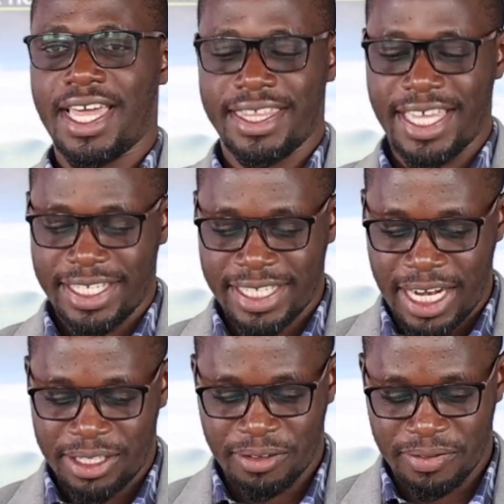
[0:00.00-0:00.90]
the
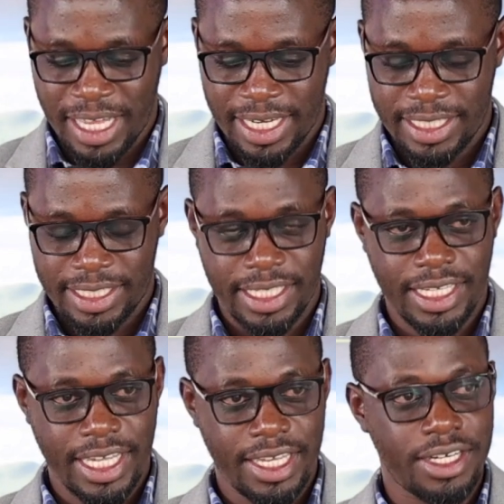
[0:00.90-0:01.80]
result of that
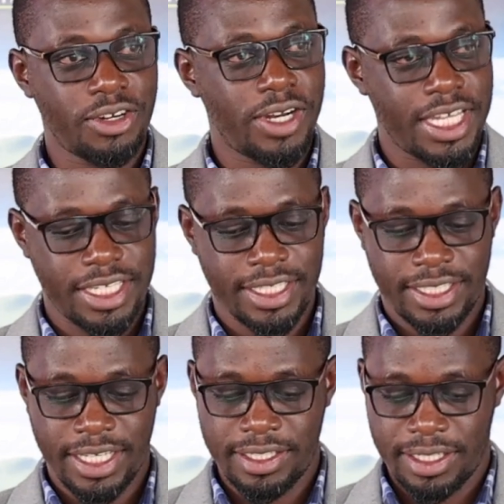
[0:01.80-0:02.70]
knowledge
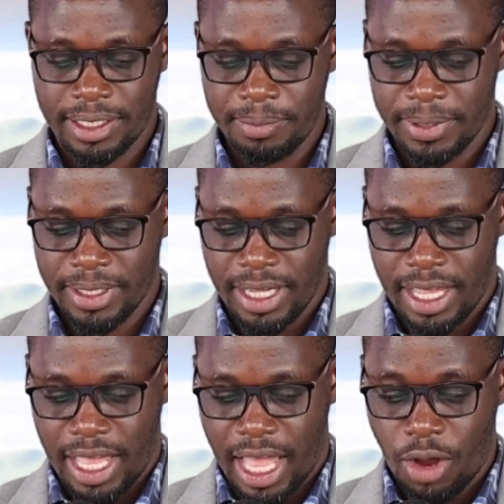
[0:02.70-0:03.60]
exchange trip.
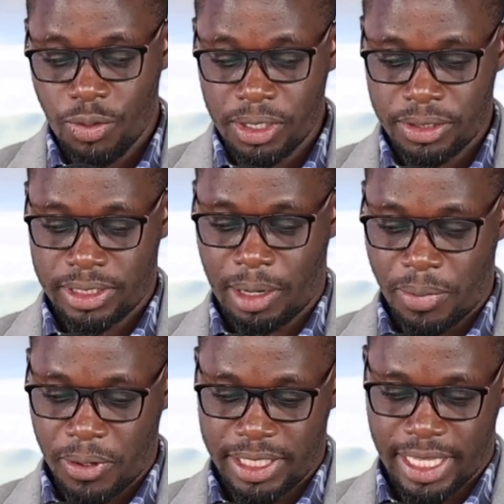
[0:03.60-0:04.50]
We also
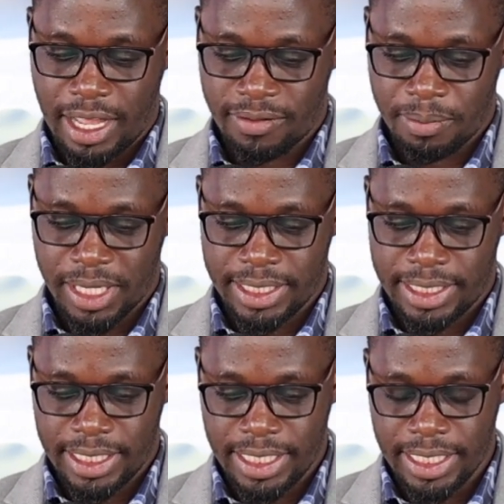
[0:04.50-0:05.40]
support the
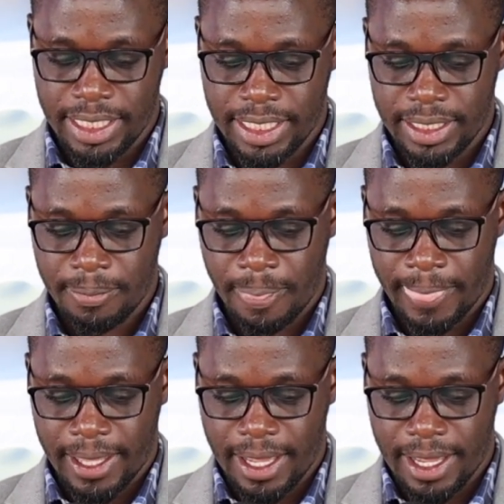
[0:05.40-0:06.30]
government in
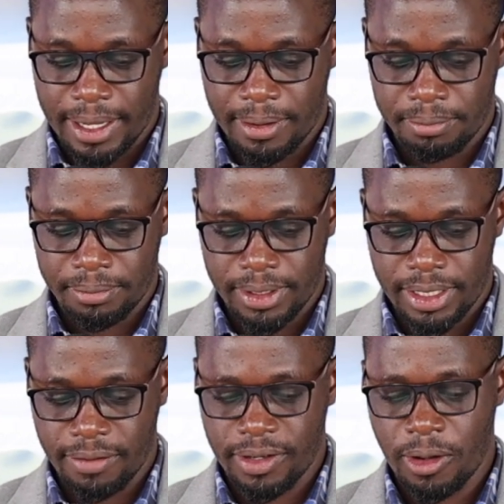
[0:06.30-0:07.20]

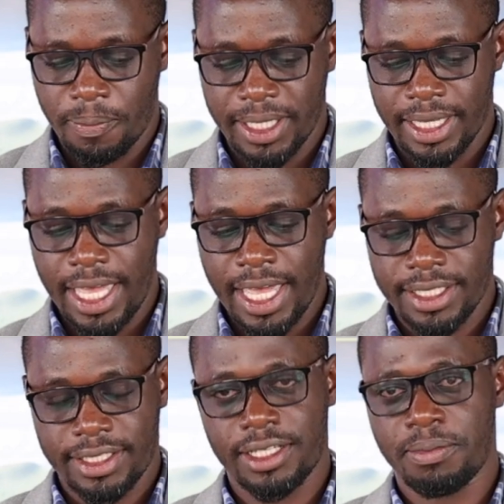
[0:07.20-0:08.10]
developing AI
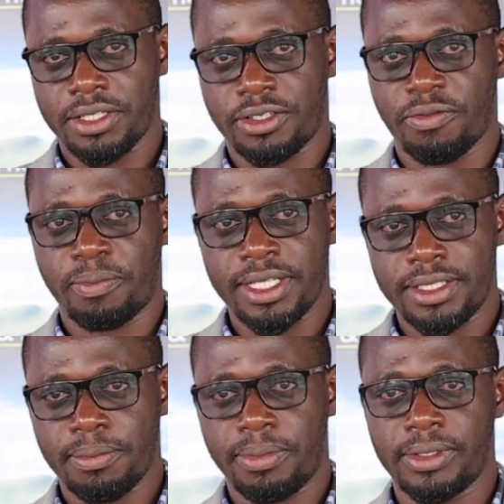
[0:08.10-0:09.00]
statements of
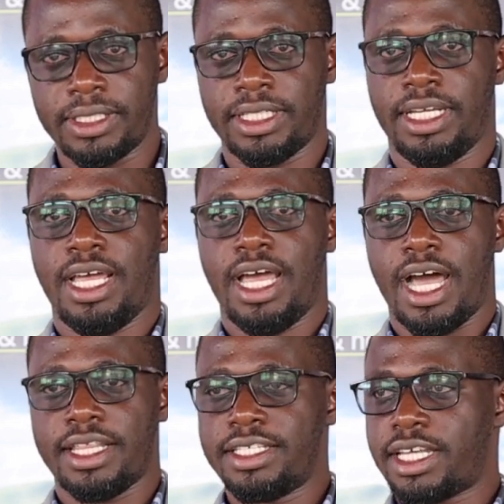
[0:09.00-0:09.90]
principles.
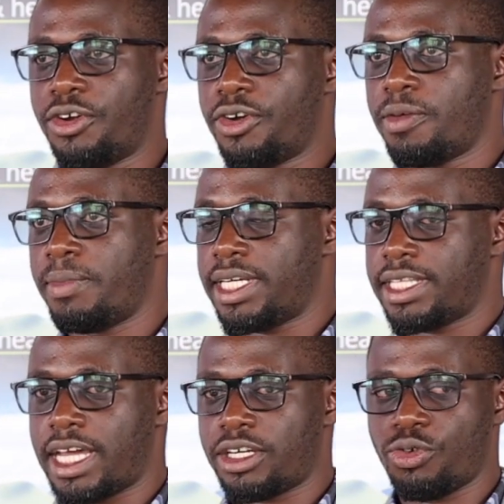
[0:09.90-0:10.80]
This is a document
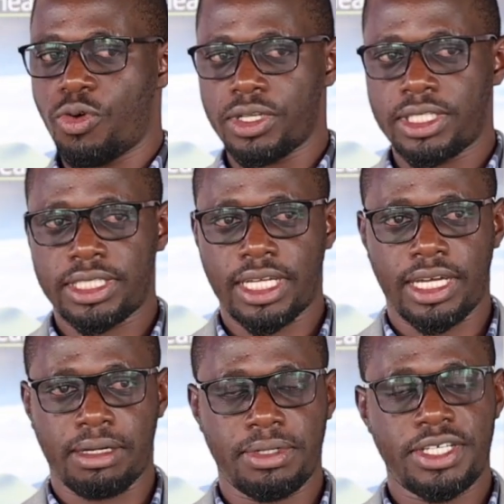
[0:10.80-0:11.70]
that was
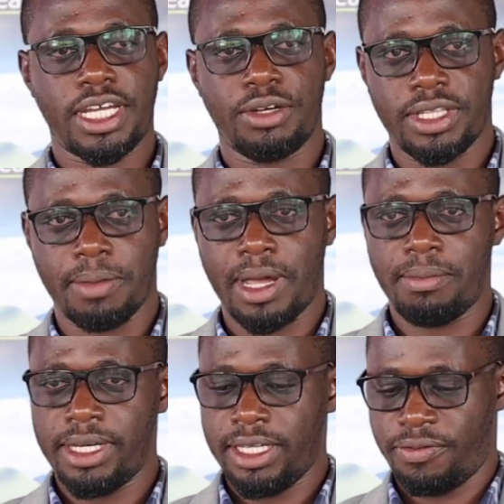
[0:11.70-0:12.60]
shared with the
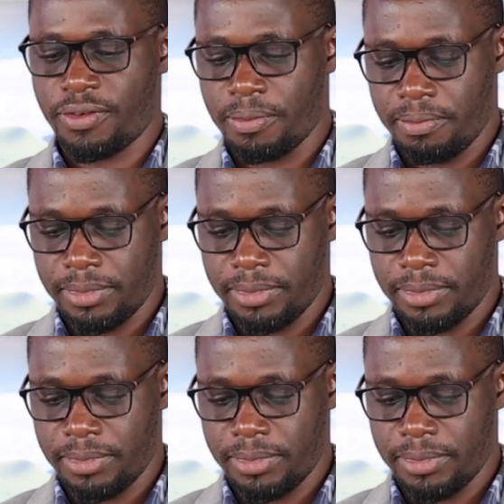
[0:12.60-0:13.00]
public for